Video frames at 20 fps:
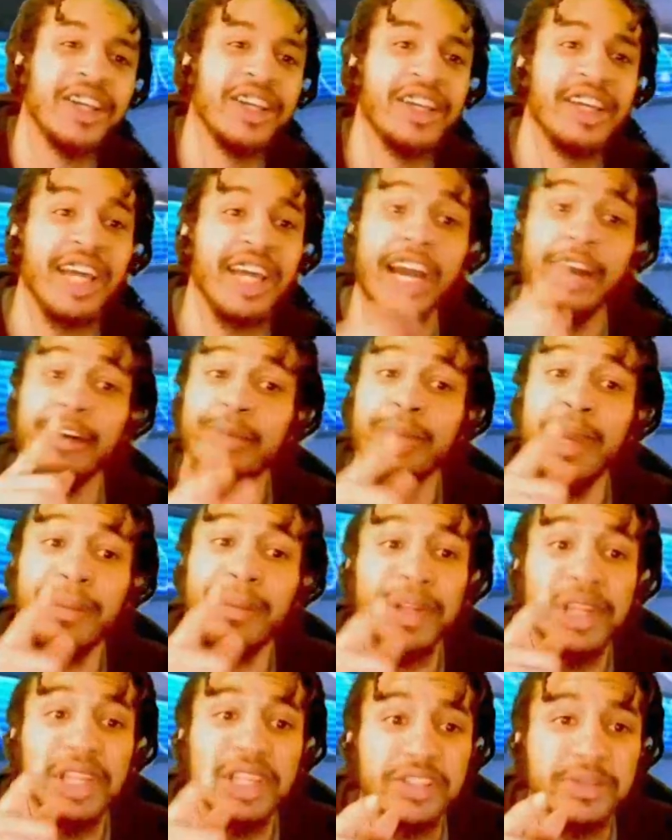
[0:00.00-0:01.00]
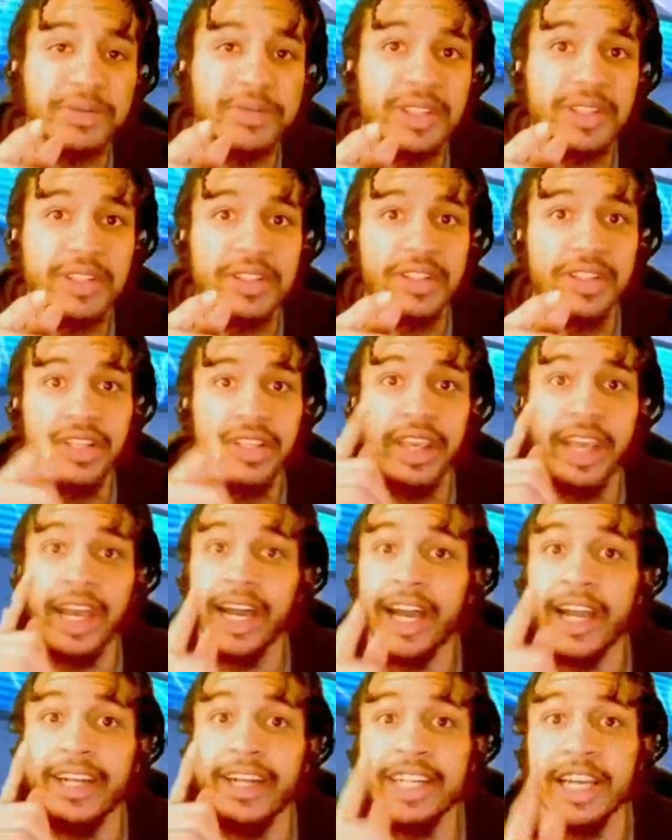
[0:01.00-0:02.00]
I remember this one.
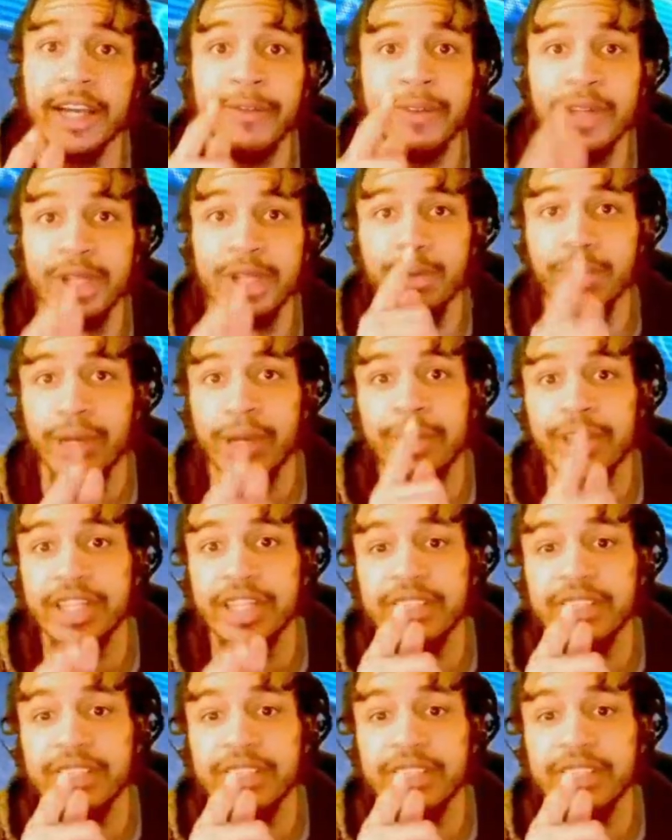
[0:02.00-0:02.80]
I definitely remember this